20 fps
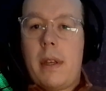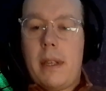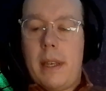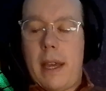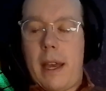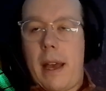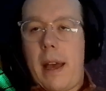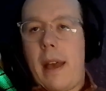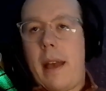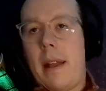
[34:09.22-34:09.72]

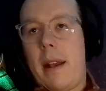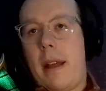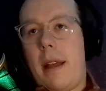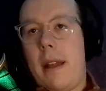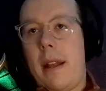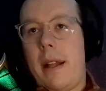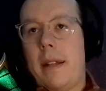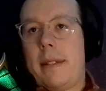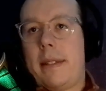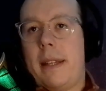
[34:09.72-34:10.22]
Yeah,
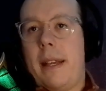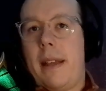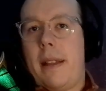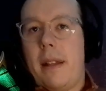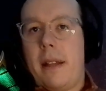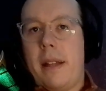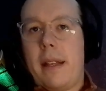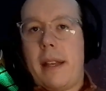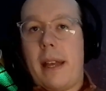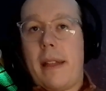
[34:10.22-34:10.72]
and I'd
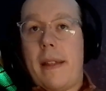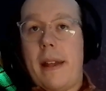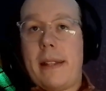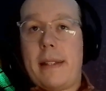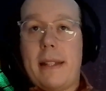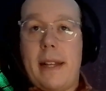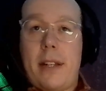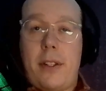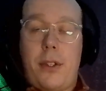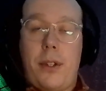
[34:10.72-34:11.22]
say again,
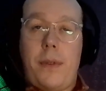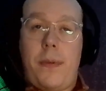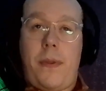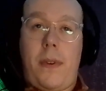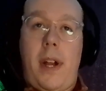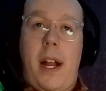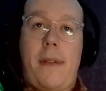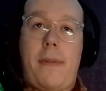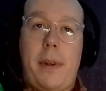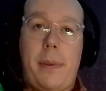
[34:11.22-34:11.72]
that's not true
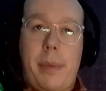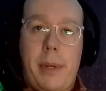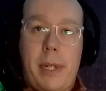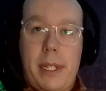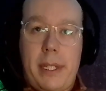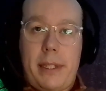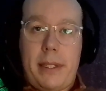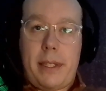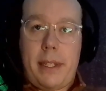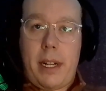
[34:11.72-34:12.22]
for
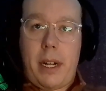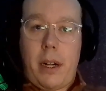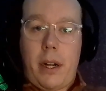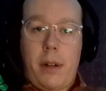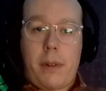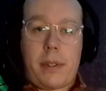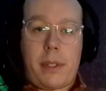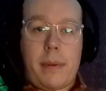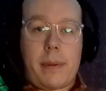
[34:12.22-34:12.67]
everybody's scenario.